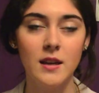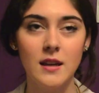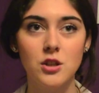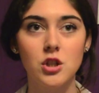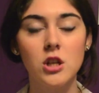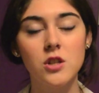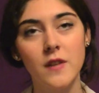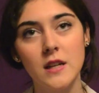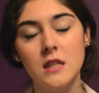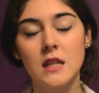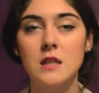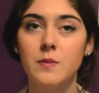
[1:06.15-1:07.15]
Yes, Charles
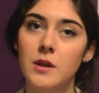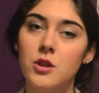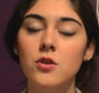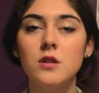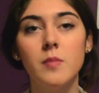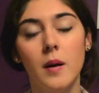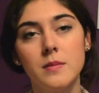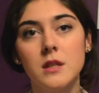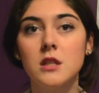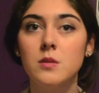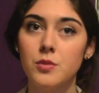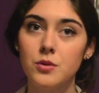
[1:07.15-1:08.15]
Falzon has been through his bumps
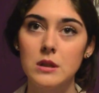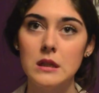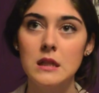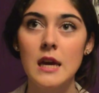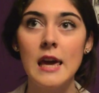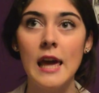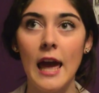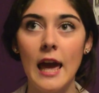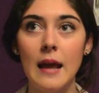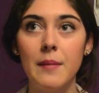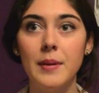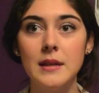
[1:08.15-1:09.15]
and his bruises,
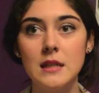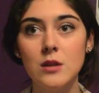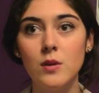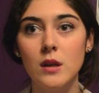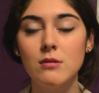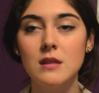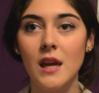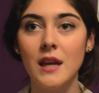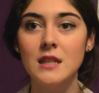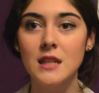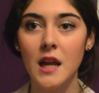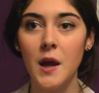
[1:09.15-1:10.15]
and basically what he was
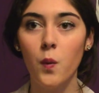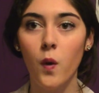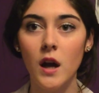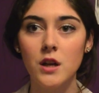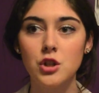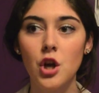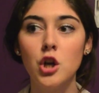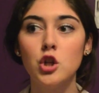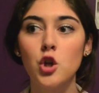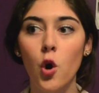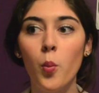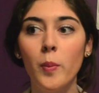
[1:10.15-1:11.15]
saying today was,
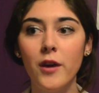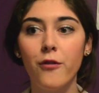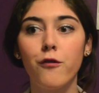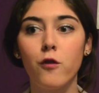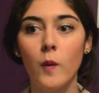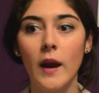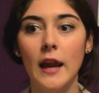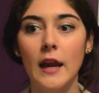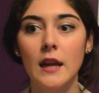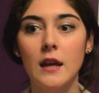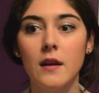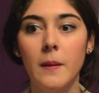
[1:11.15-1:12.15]
don't be
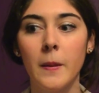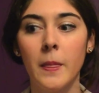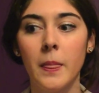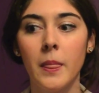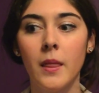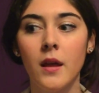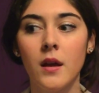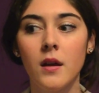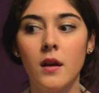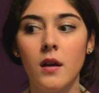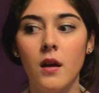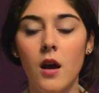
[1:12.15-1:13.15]
afraid
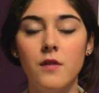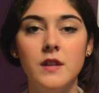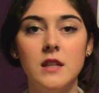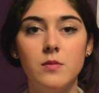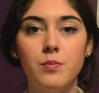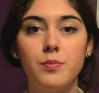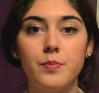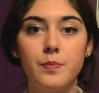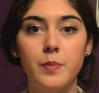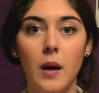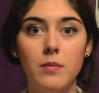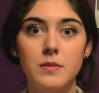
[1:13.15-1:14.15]
of these
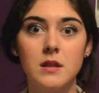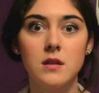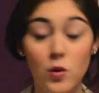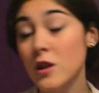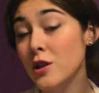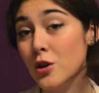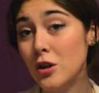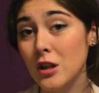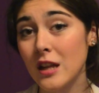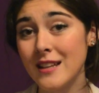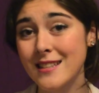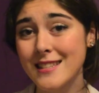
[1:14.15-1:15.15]
bumps. A
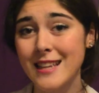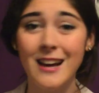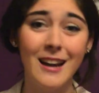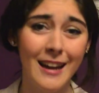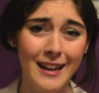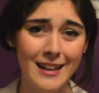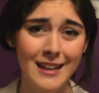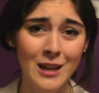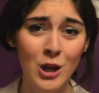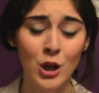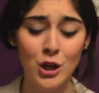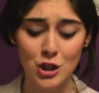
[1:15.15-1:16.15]
little side,
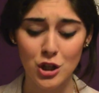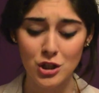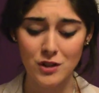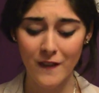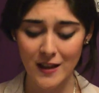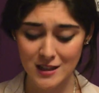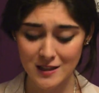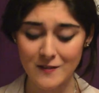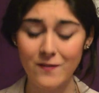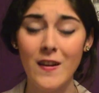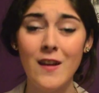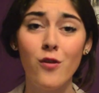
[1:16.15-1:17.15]
Charles Falzon's
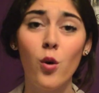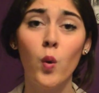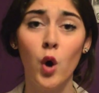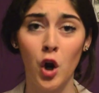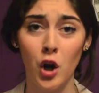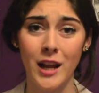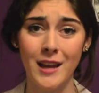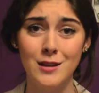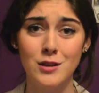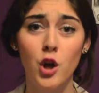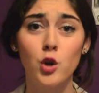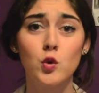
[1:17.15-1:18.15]
favorite word
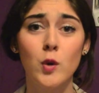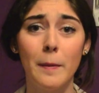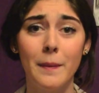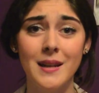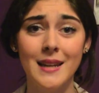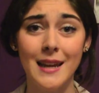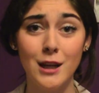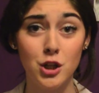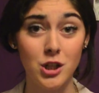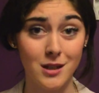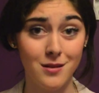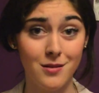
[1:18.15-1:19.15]
is
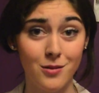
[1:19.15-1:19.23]
trepidation.